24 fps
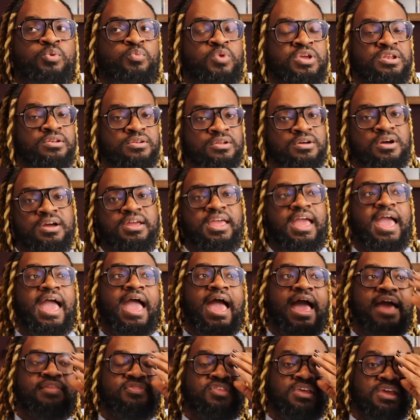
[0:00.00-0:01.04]
we look
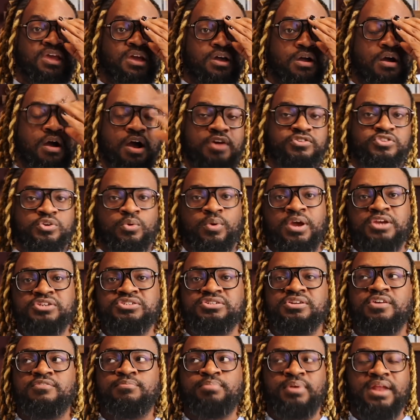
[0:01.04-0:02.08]
at the
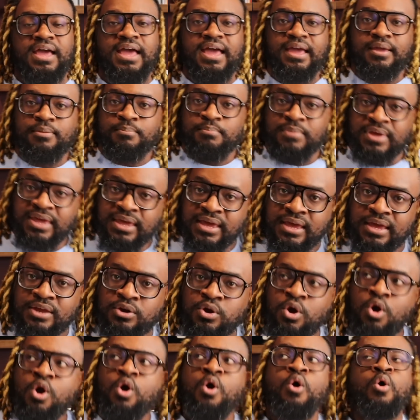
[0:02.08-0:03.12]
incarceration of black
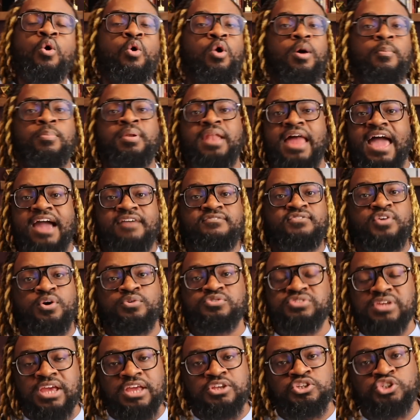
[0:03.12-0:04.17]
men or black
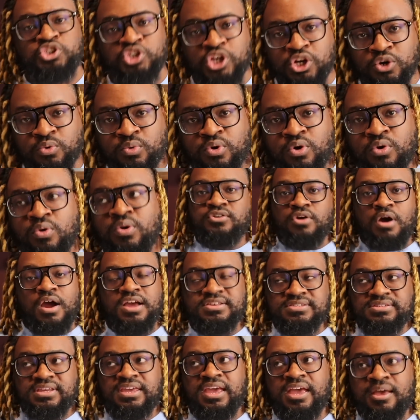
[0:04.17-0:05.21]
folks in general,
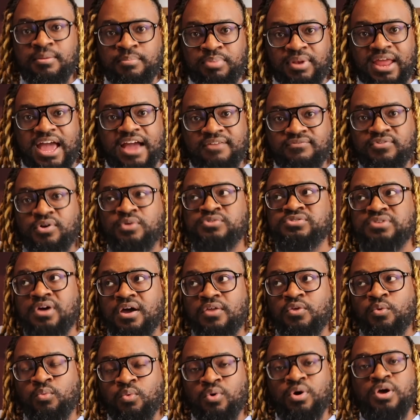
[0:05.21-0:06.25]
dark-skinned black folks are
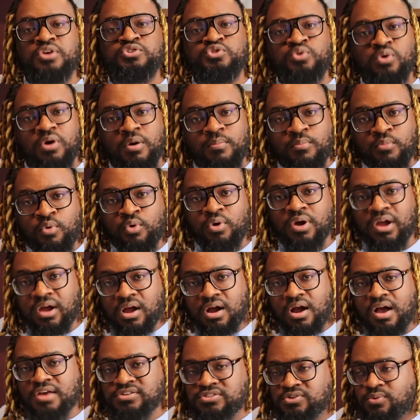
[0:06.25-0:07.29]
the ones who are more
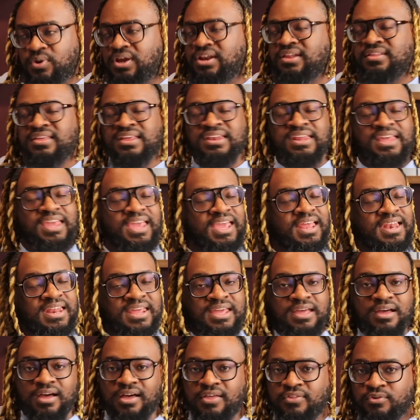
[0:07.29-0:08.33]
incarcerated than
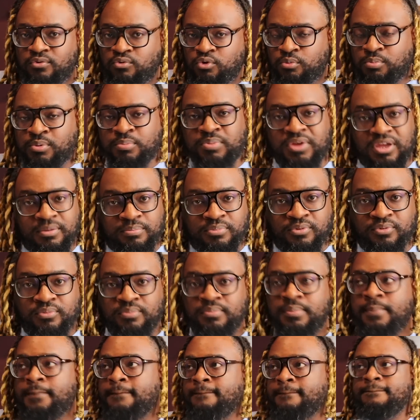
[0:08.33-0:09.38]
any other group of people,
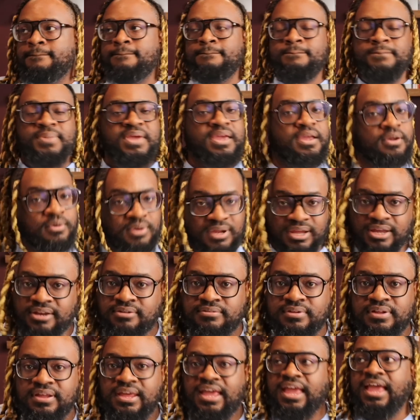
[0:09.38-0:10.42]
period.
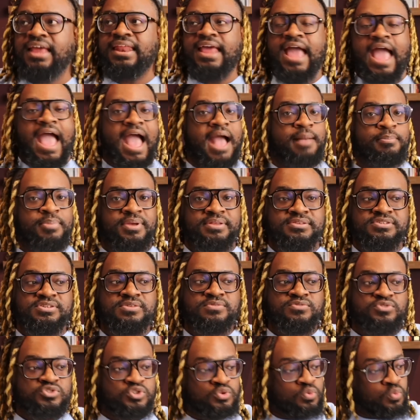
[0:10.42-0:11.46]
It happens
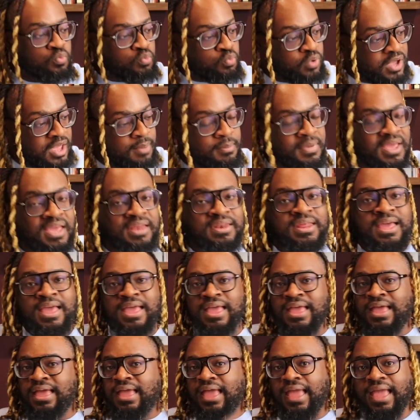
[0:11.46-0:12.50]
to women
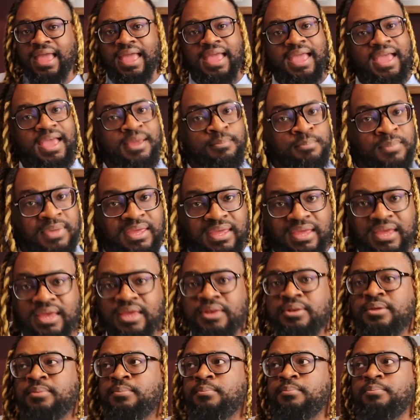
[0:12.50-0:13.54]
and
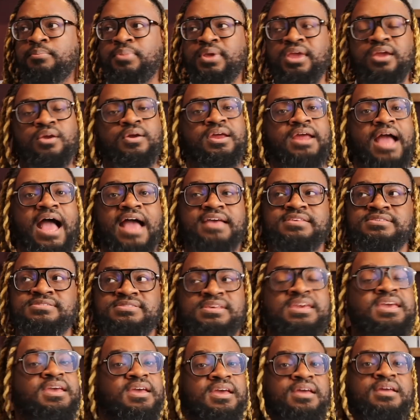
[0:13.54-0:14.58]
men, period. I
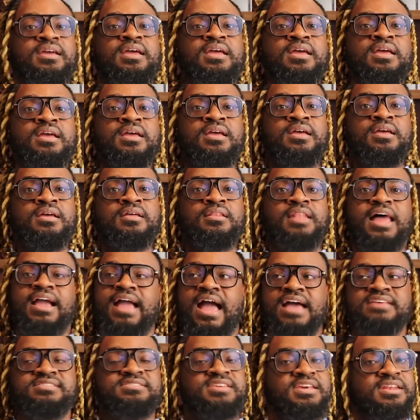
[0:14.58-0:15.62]
see it. Like,
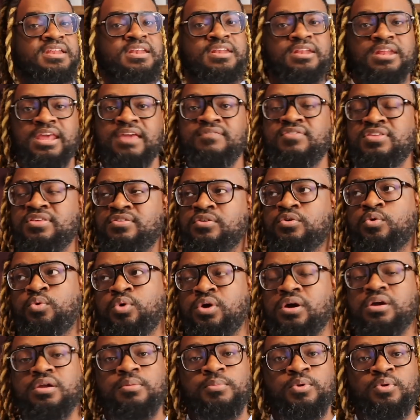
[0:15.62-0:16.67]
I see it even in the
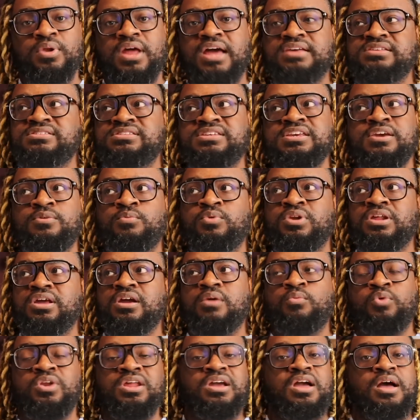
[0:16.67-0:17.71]
queer community. I see it
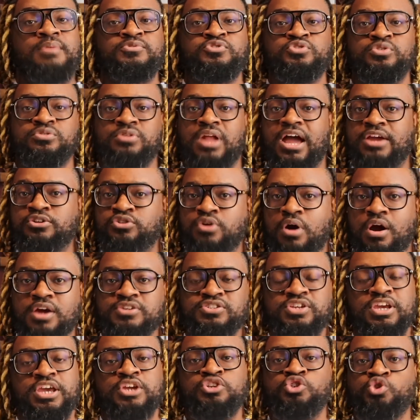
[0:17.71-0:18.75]
when it comes to, like,
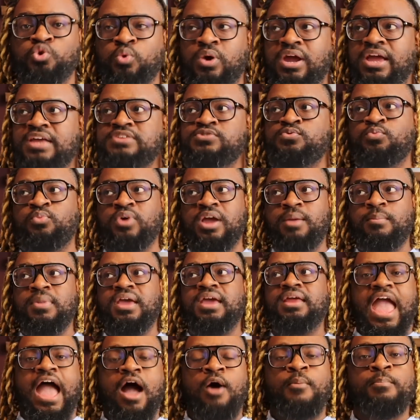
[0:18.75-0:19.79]
dark-skinned trans
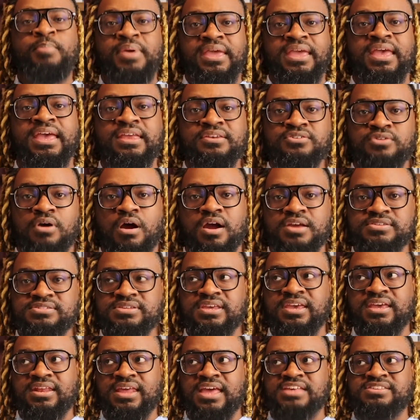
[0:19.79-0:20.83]
women, how being
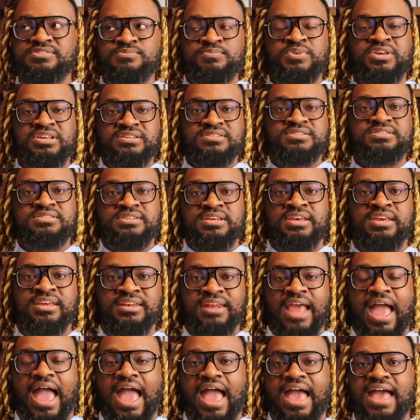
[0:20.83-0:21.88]
dark-skinned is being
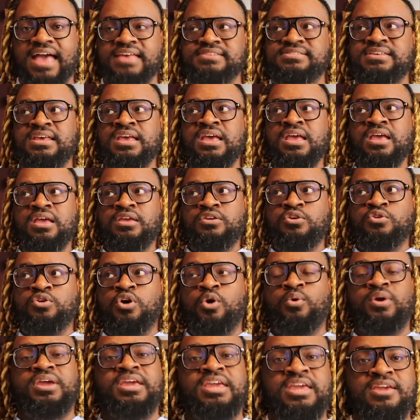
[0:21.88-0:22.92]
seen as, you
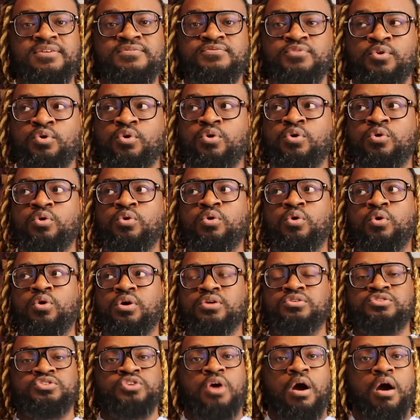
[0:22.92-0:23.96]
know, evil
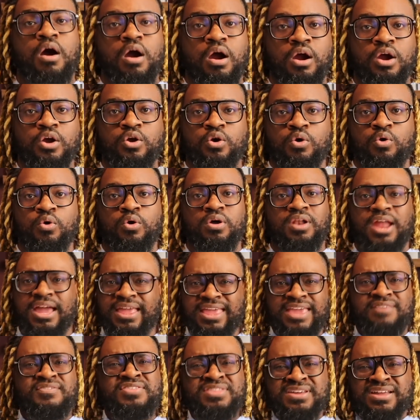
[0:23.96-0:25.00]
or dark, or
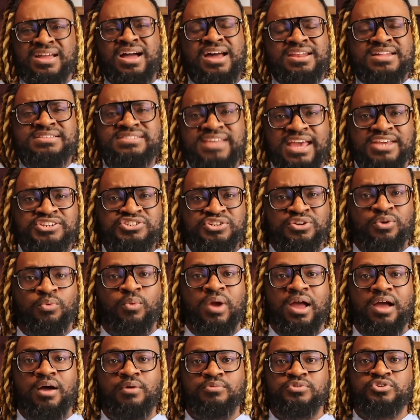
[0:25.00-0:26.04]
like even the connotation
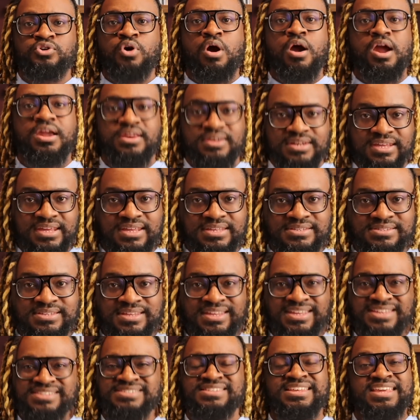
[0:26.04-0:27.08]
around darkness
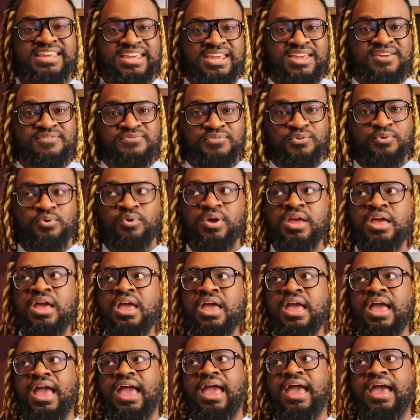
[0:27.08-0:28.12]
is evil.
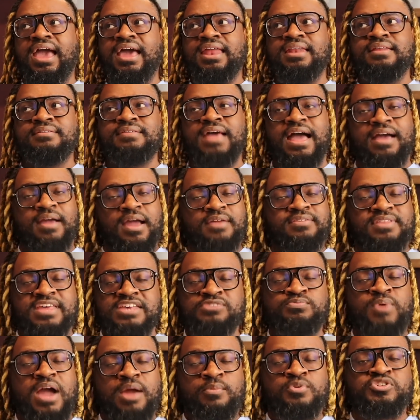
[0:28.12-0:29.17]
And
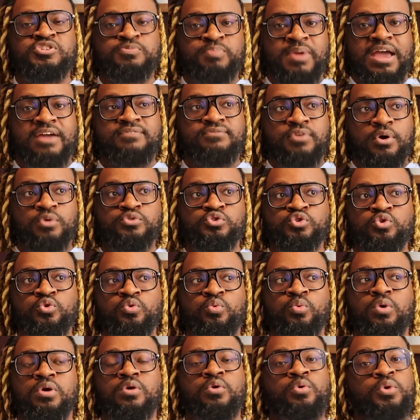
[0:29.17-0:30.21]
that's why I respect folks who
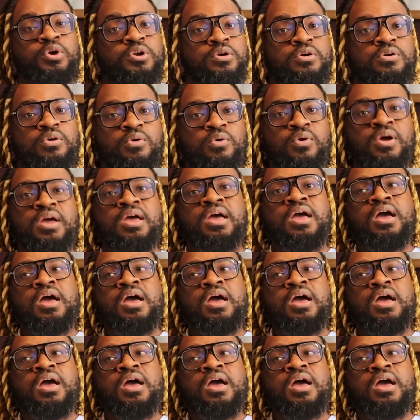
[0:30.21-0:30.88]
were critical